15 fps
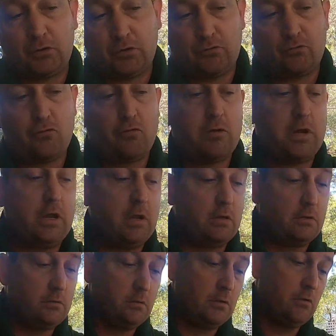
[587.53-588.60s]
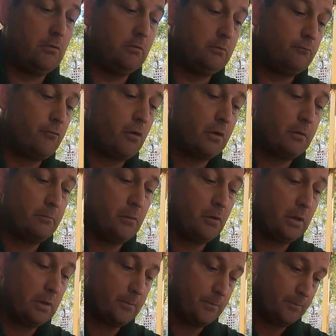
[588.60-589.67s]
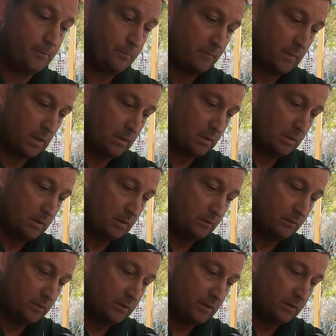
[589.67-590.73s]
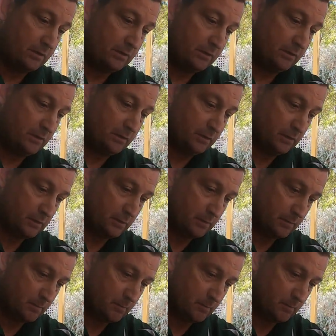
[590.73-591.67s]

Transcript: straw here, your rocket body. Let's get the scissors.